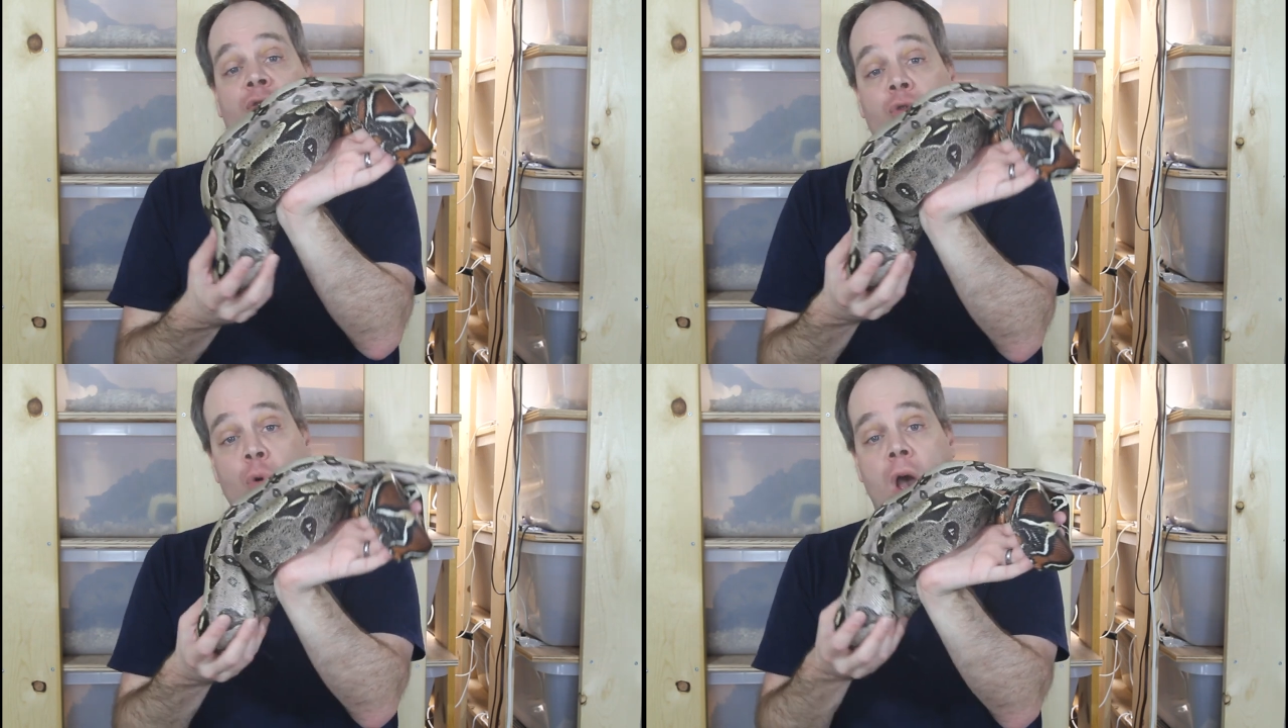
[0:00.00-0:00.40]

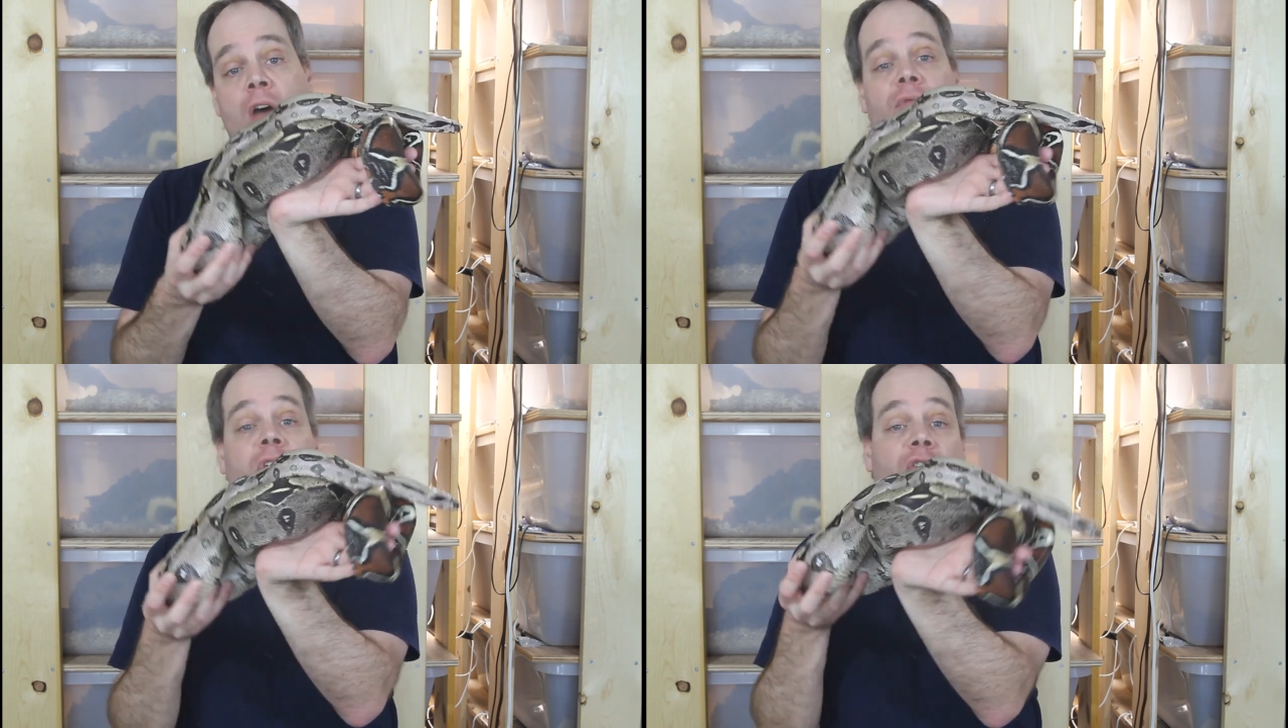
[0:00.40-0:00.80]
do
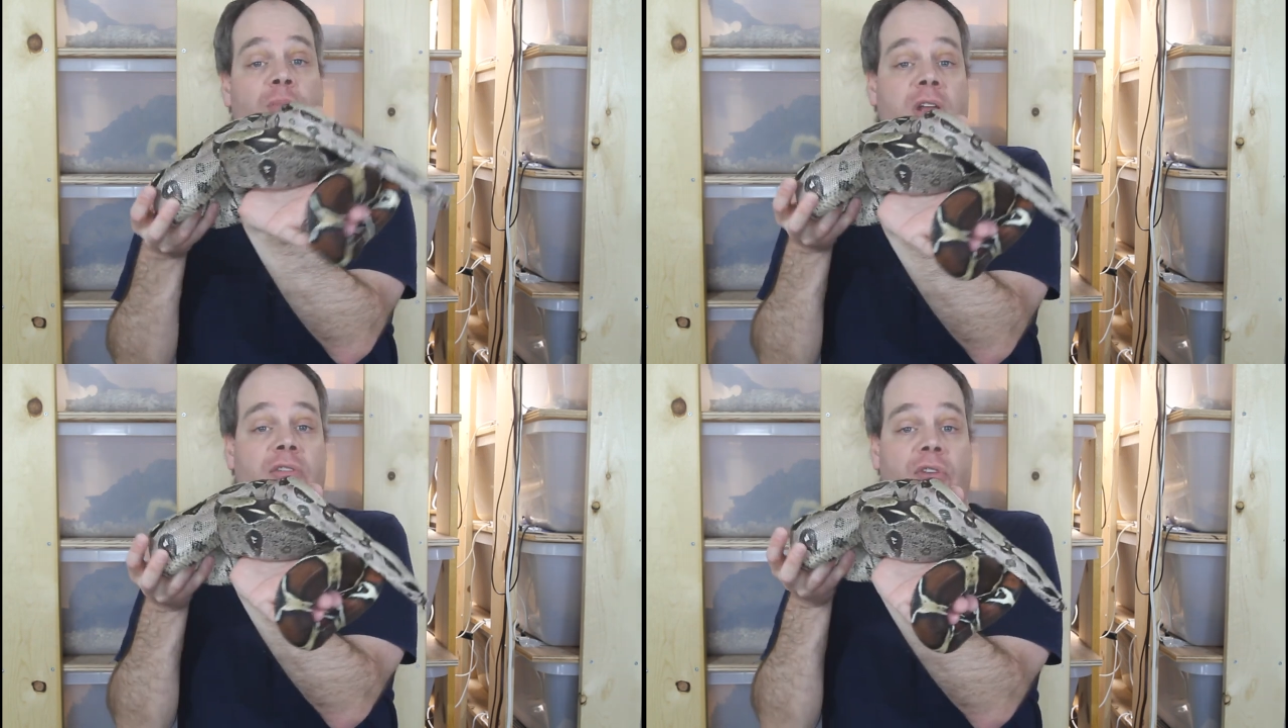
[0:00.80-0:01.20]
have these
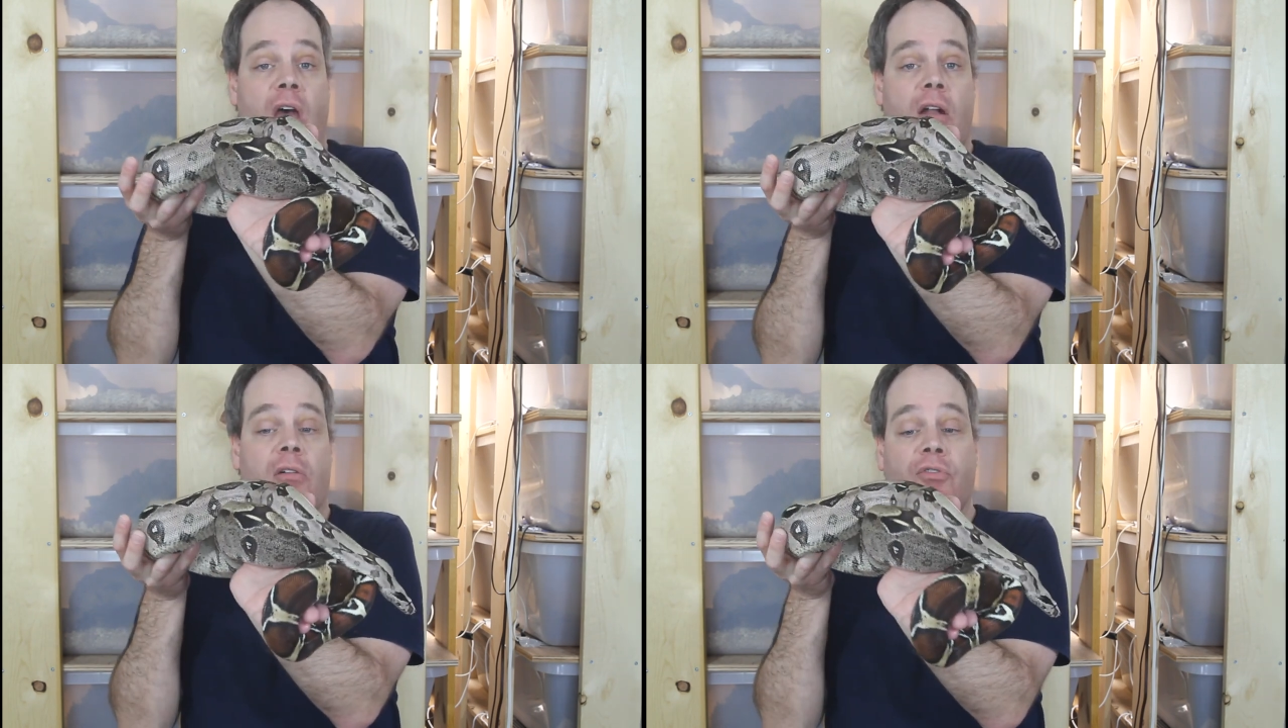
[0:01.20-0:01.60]
peak
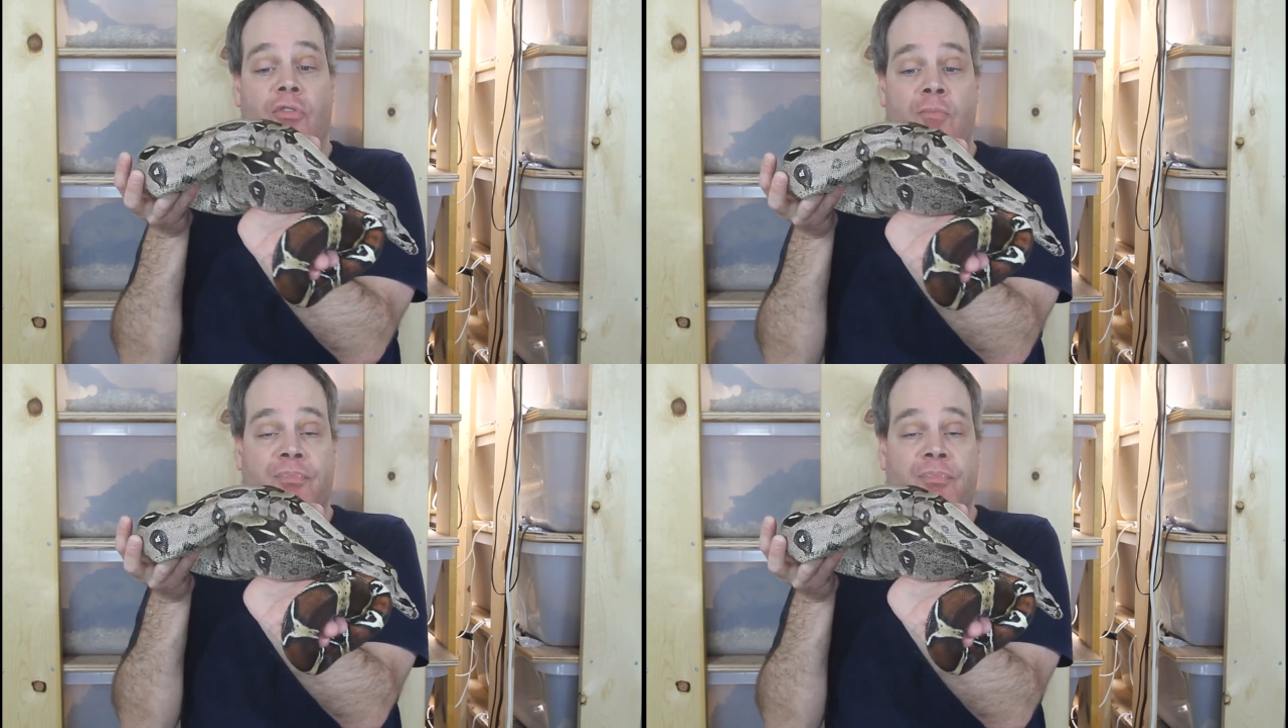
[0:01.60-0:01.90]
saddles.